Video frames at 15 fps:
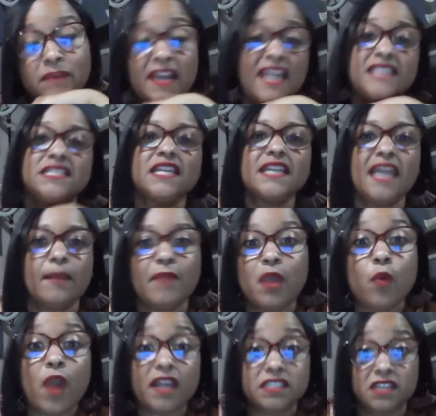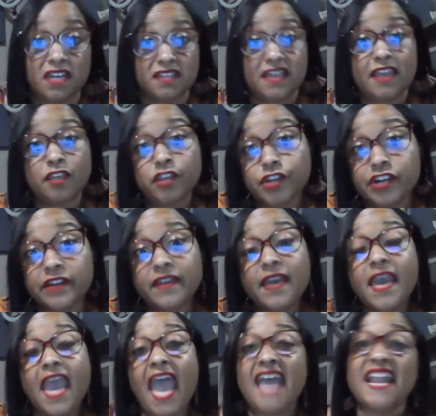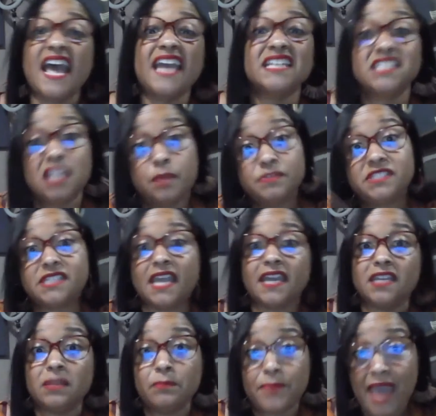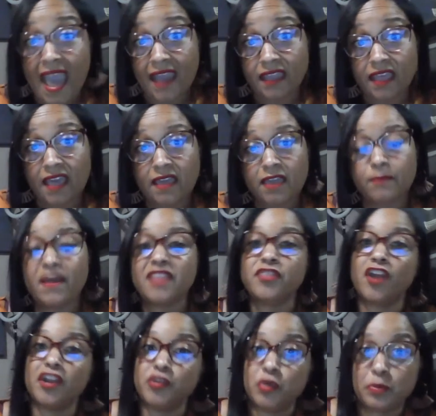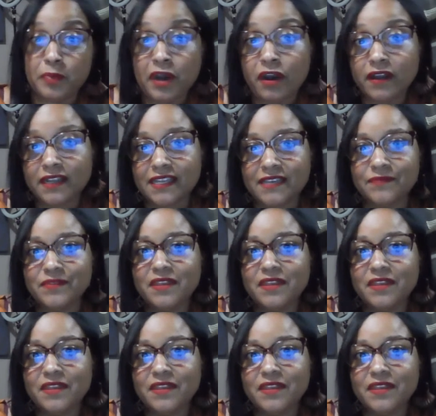And I didn't get my work done in that year, and I ended up staying back in my third year of Berkeley,